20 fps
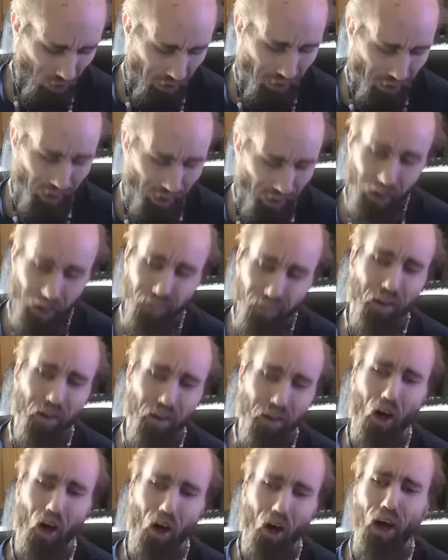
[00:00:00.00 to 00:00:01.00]
And if you
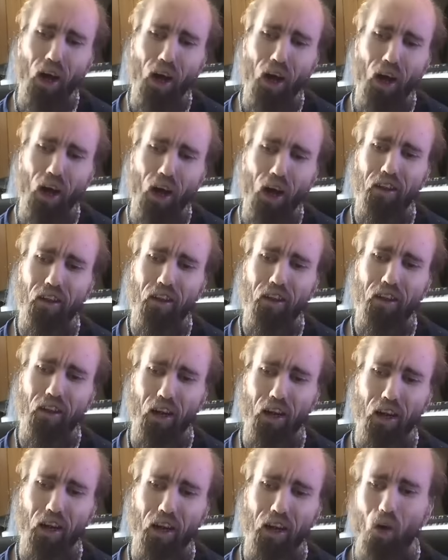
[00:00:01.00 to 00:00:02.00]
don't like that, then
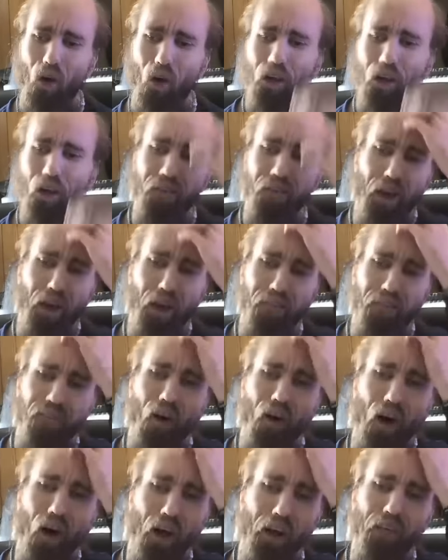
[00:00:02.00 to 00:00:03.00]
I don't give a
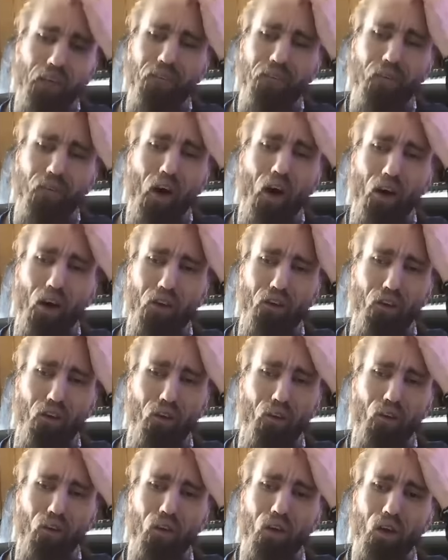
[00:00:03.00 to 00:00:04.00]
flying fuck,
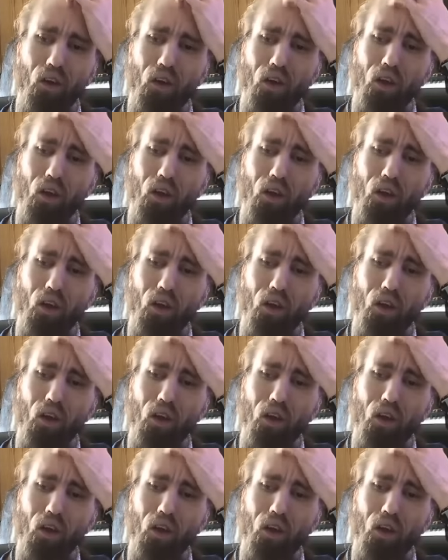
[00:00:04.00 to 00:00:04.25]
dude.